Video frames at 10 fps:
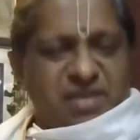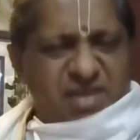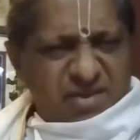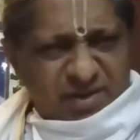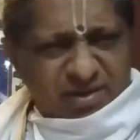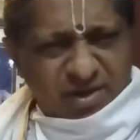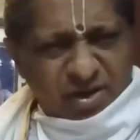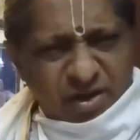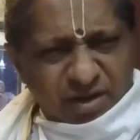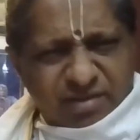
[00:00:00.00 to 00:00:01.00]
even
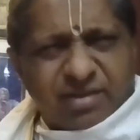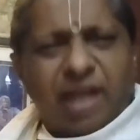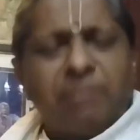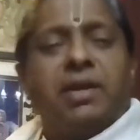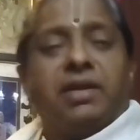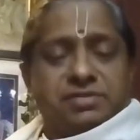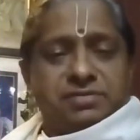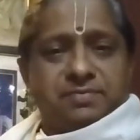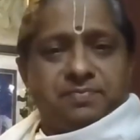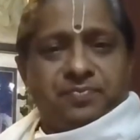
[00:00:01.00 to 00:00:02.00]
10 minutes
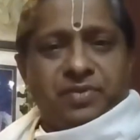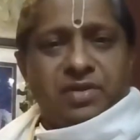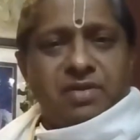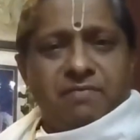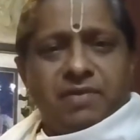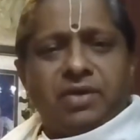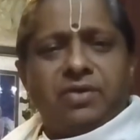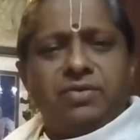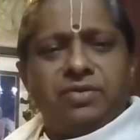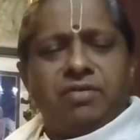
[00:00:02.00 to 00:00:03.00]

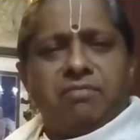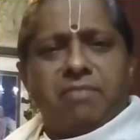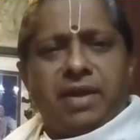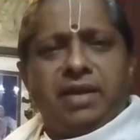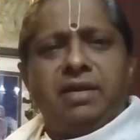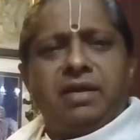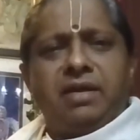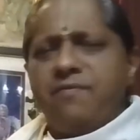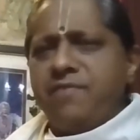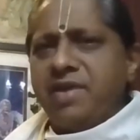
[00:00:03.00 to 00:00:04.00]
without your mind
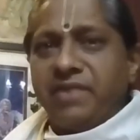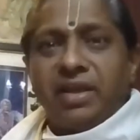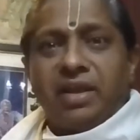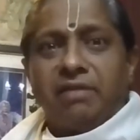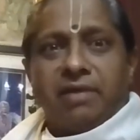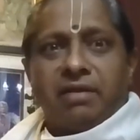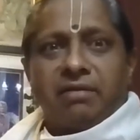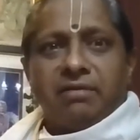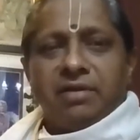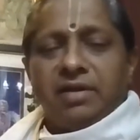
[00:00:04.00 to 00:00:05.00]
wavering anywhere,
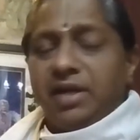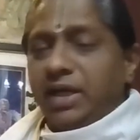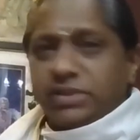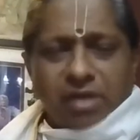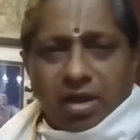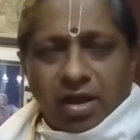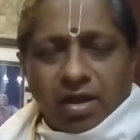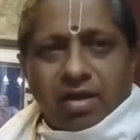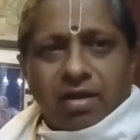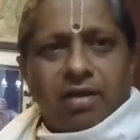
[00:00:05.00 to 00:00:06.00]
it's
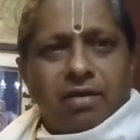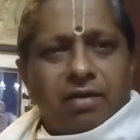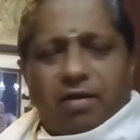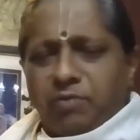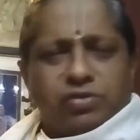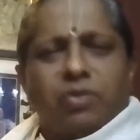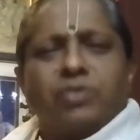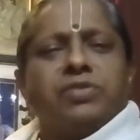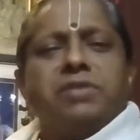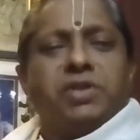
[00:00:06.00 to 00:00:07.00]
almost
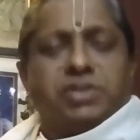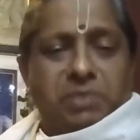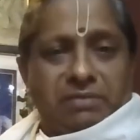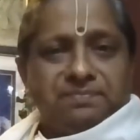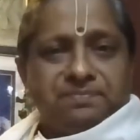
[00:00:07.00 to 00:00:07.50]
close to impossible.